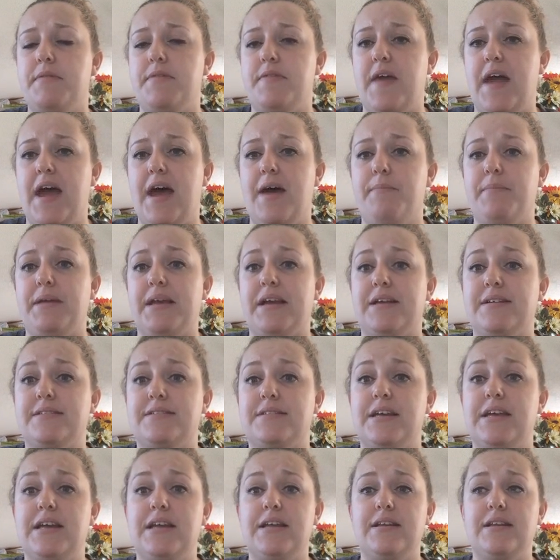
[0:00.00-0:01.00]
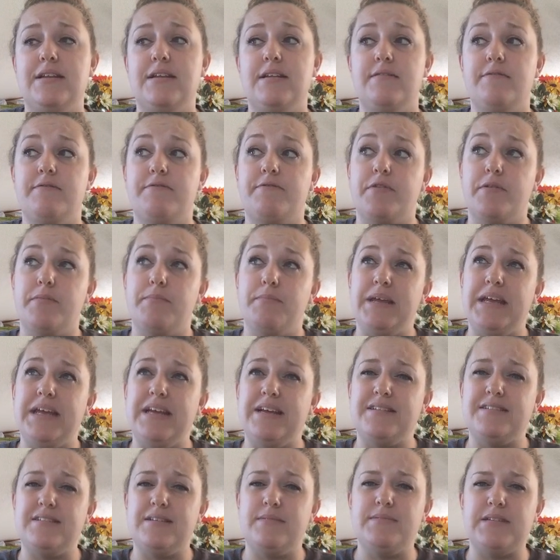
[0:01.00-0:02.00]
that, because for me,
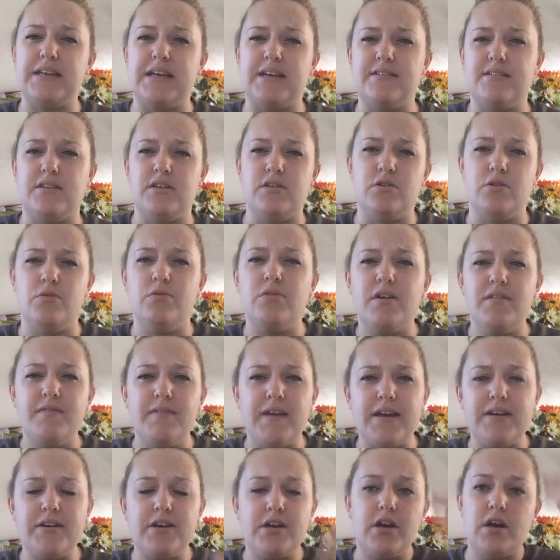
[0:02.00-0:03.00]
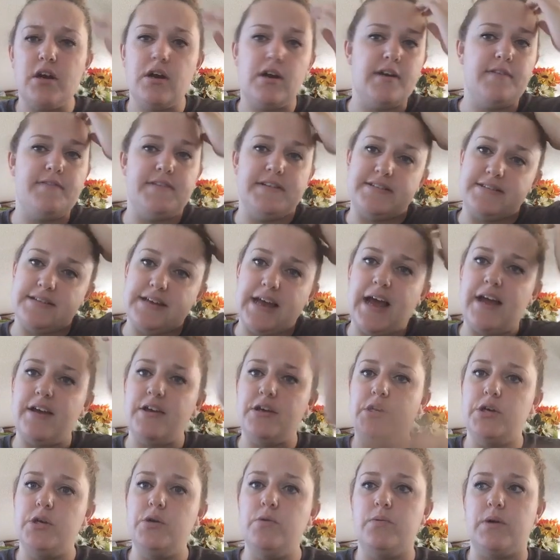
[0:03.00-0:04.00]
it seems like it's a newer vendor, or if it's
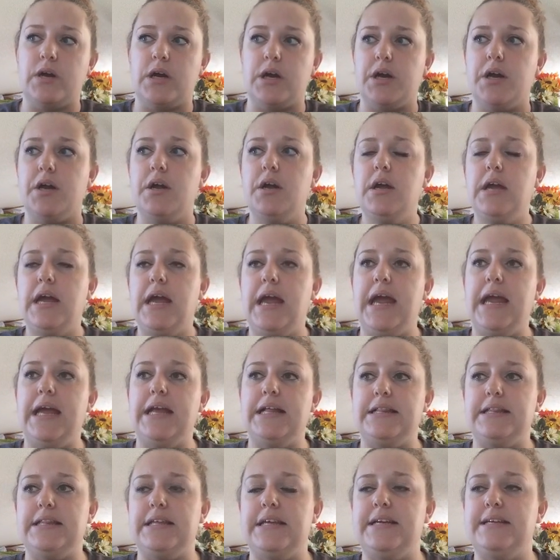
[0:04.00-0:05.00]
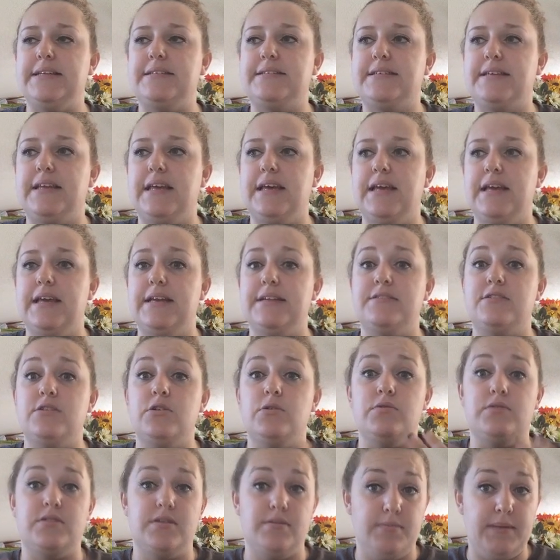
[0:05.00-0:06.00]
not newer, at least it is
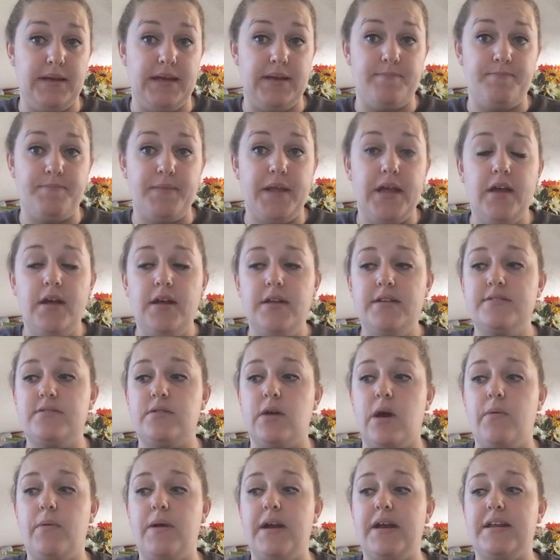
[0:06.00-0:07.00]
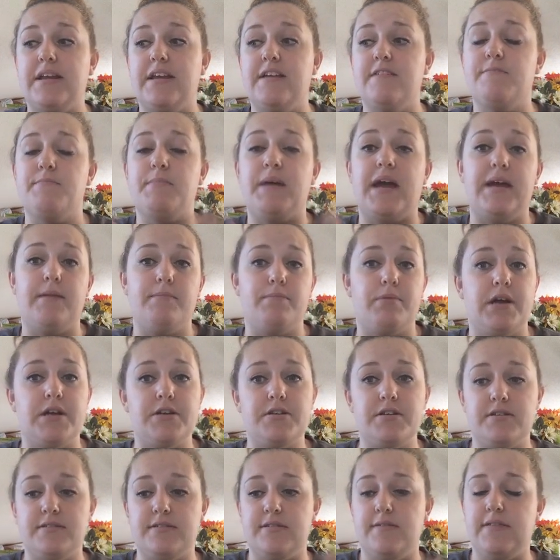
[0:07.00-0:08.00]
new to me. So I want to give my
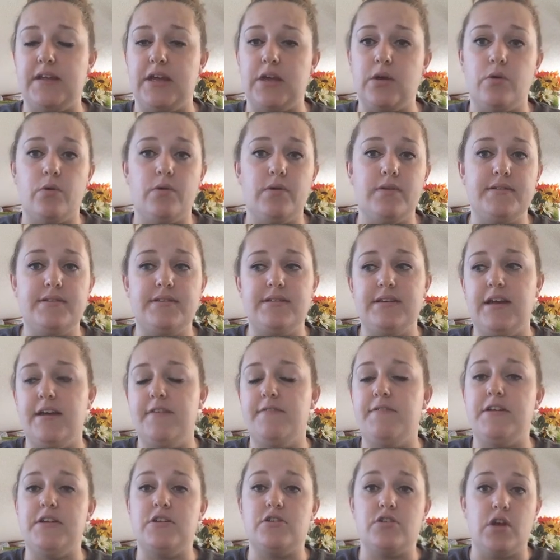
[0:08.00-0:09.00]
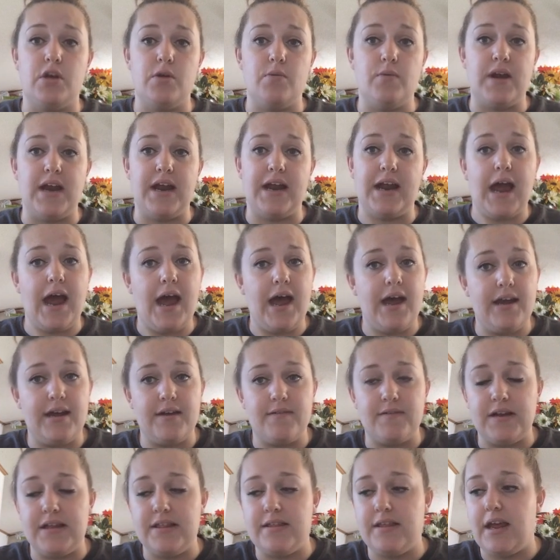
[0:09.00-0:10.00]
impressions of like cold sniff and show you what I got and
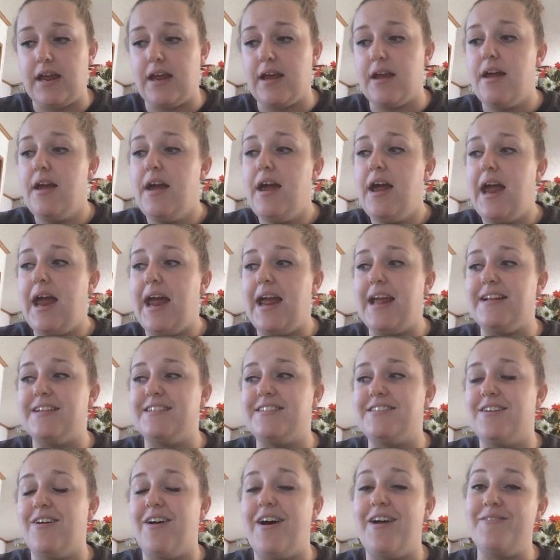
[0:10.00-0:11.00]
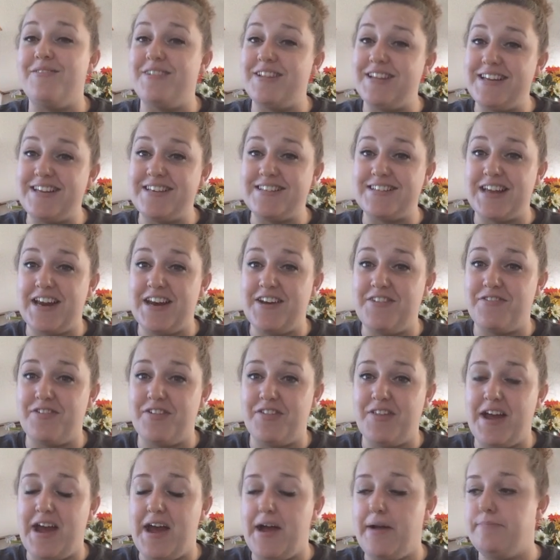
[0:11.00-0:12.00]
everything. And so I'm really excited
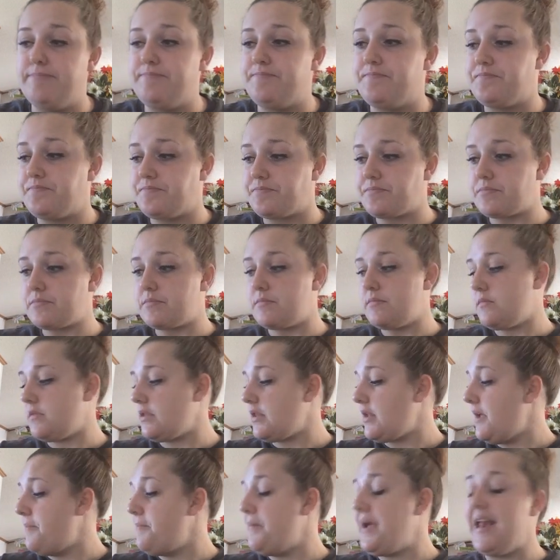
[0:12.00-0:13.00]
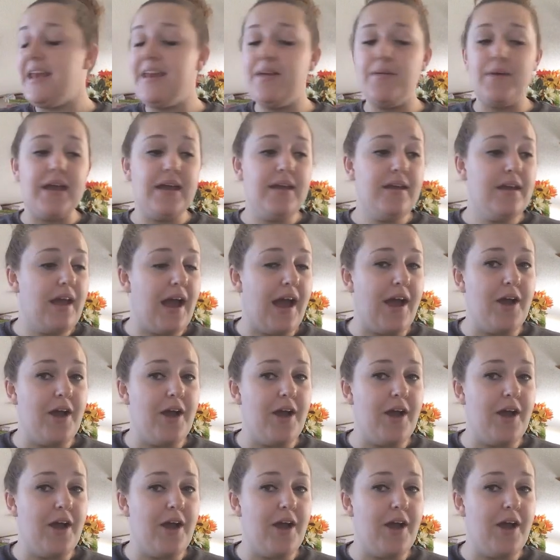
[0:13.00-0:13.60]
for that. But anyway,